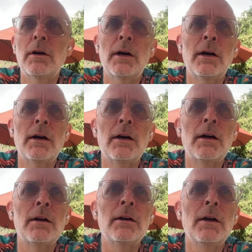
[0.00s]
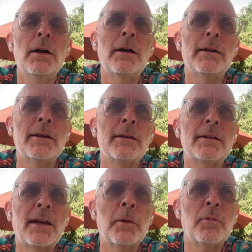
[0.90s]
Uh, in
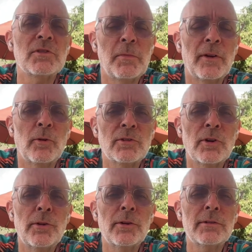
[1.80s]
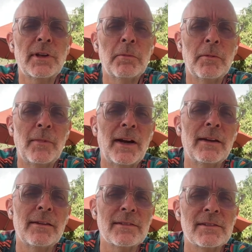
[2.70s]
Quepos Manuel Antonio, keep in
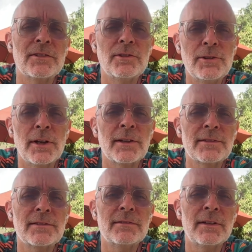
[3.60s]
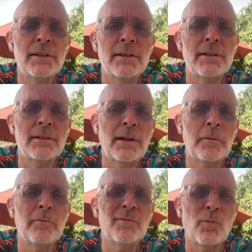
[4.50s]
mind this is just
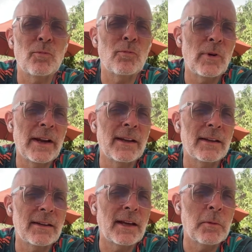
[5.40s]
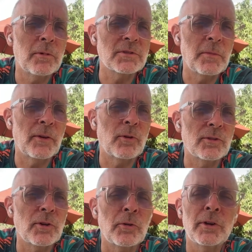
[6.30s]
I'm rating Quepos Manuel
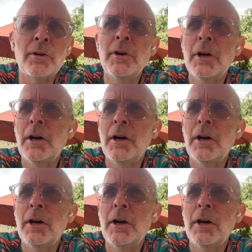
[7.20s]
Antonio,